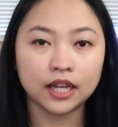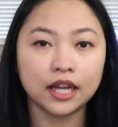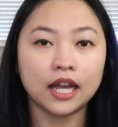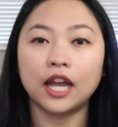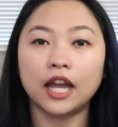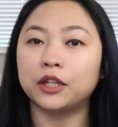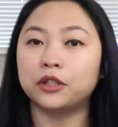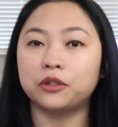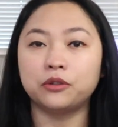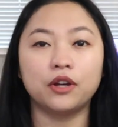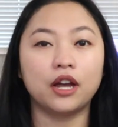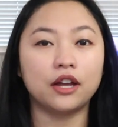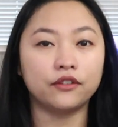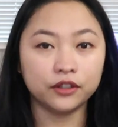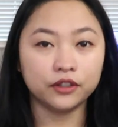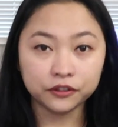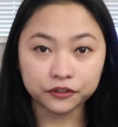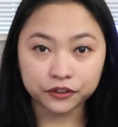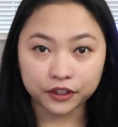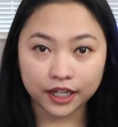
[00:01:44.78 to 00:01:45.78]
I do have
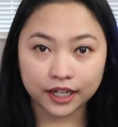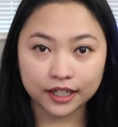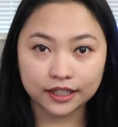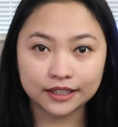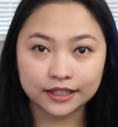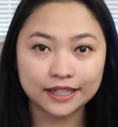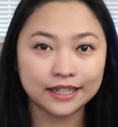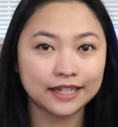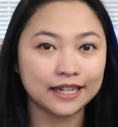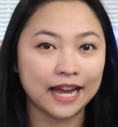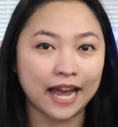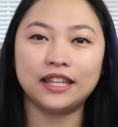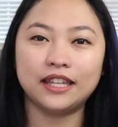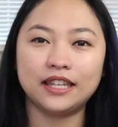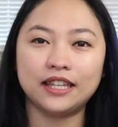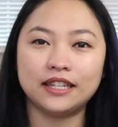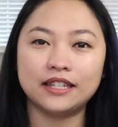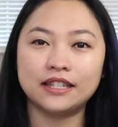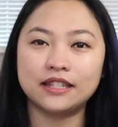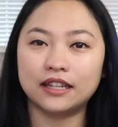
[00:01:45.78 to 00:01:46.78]
a friend.
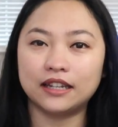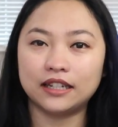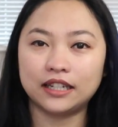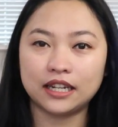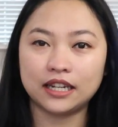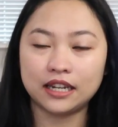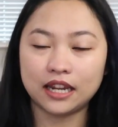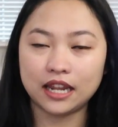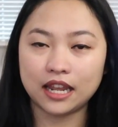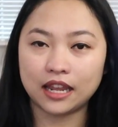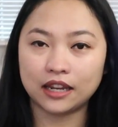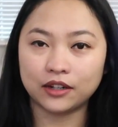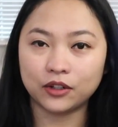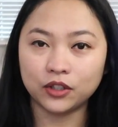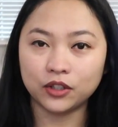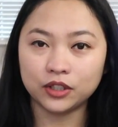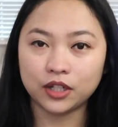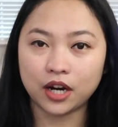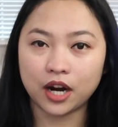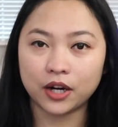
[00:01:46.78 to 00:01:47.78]
He studied in
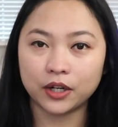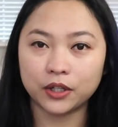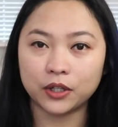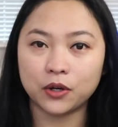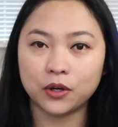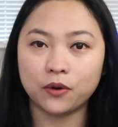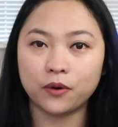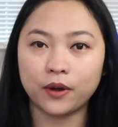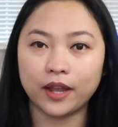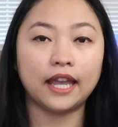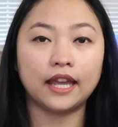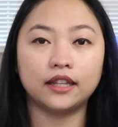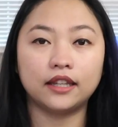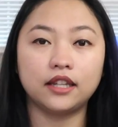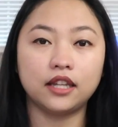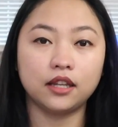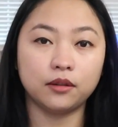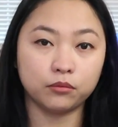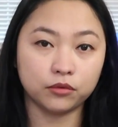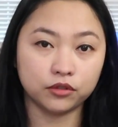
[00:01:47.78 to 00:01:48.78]
Ontario and
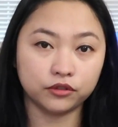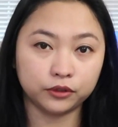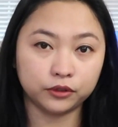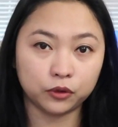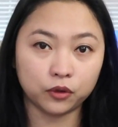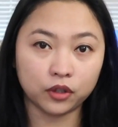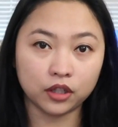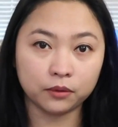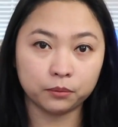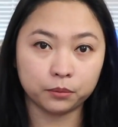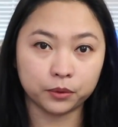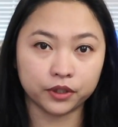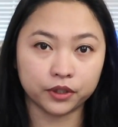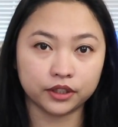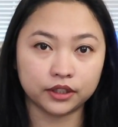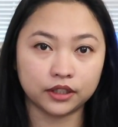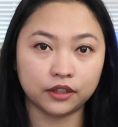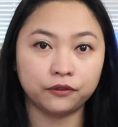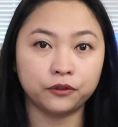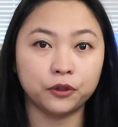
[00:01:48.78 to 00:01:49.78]
he moved to
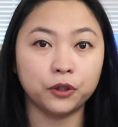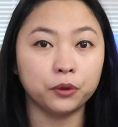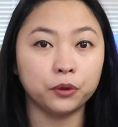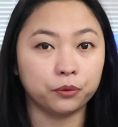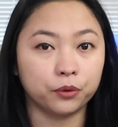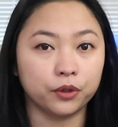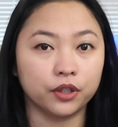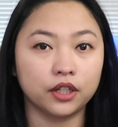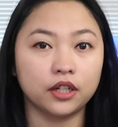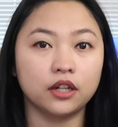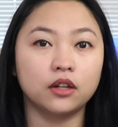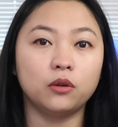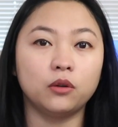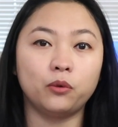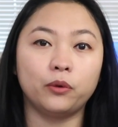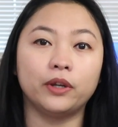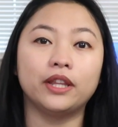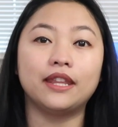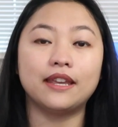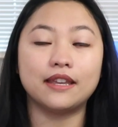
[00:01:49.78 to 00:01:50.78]
Alberta for work
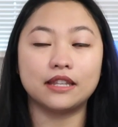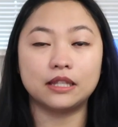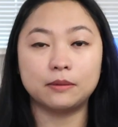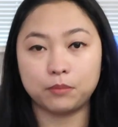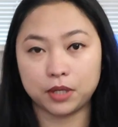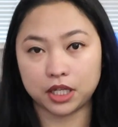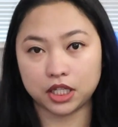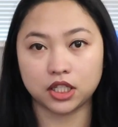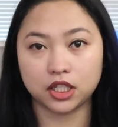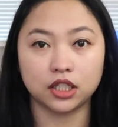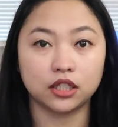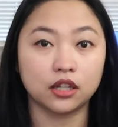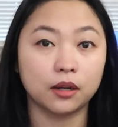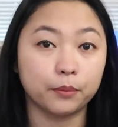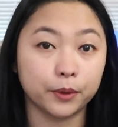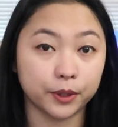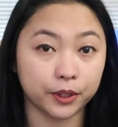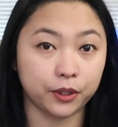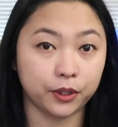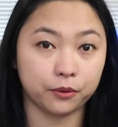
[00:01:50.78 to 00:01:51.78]
with his
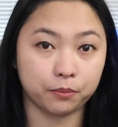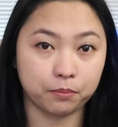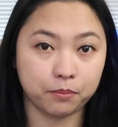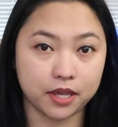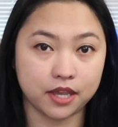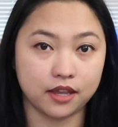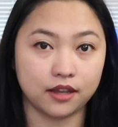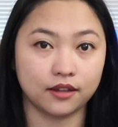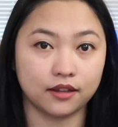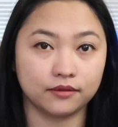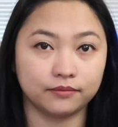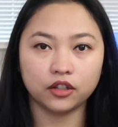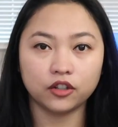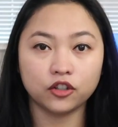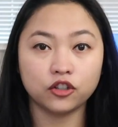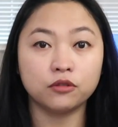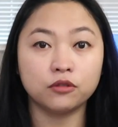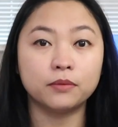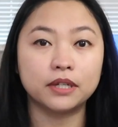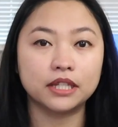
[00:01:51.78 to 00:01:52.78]
PGWP.
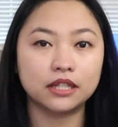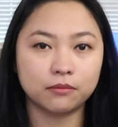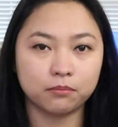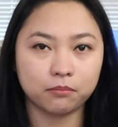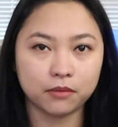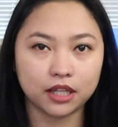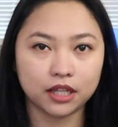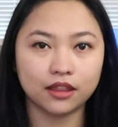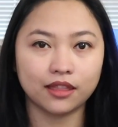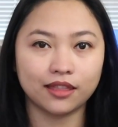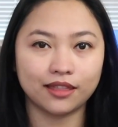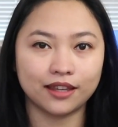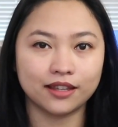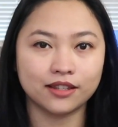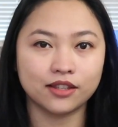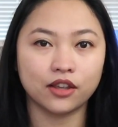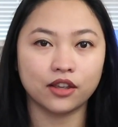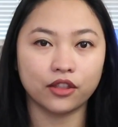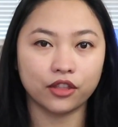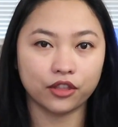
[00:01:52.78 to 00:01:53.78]
You must meet
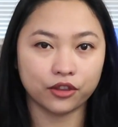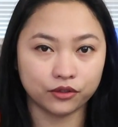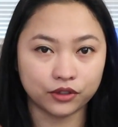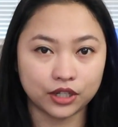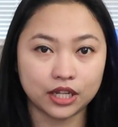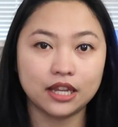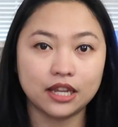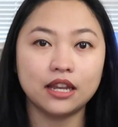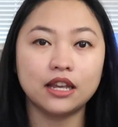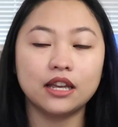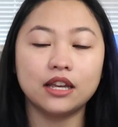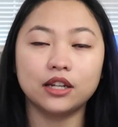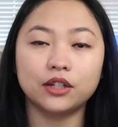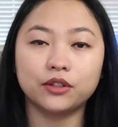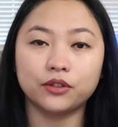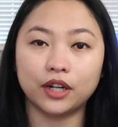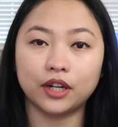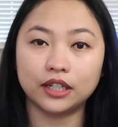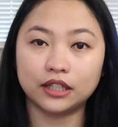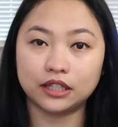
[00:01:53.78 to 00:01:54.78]
these 3
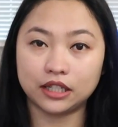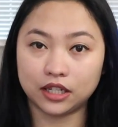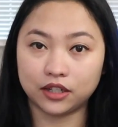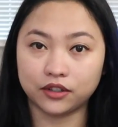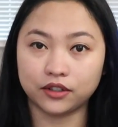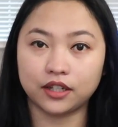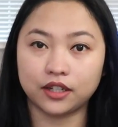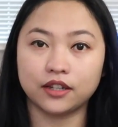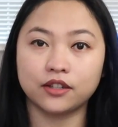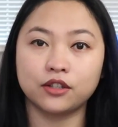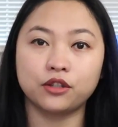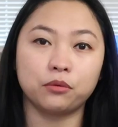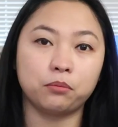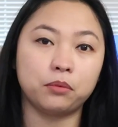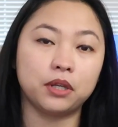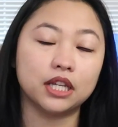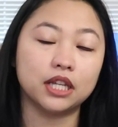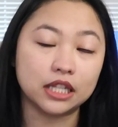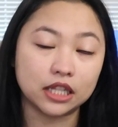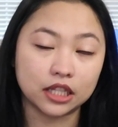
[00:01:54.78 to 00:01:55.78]
criteria to
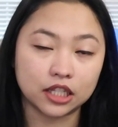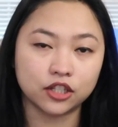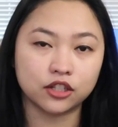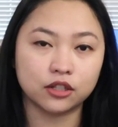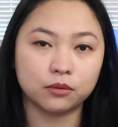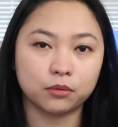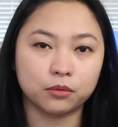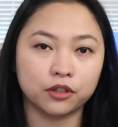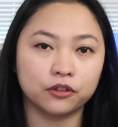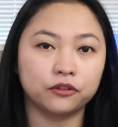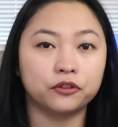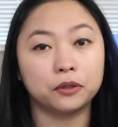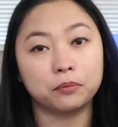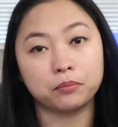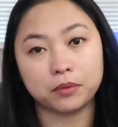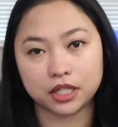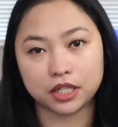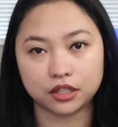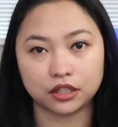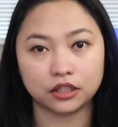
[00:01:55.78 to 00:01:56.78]
be eligible for
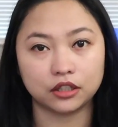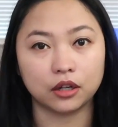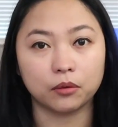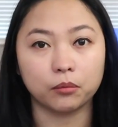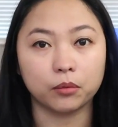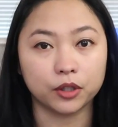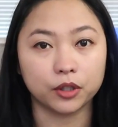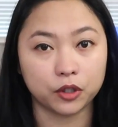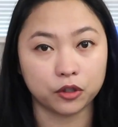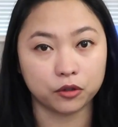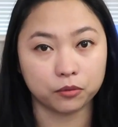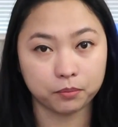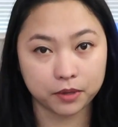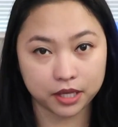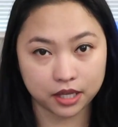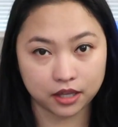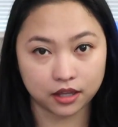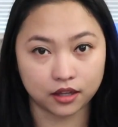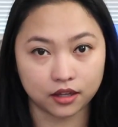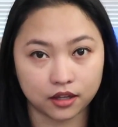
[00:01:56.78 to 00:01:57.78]

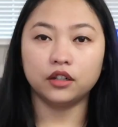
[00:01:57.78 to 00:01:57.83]
PGWP.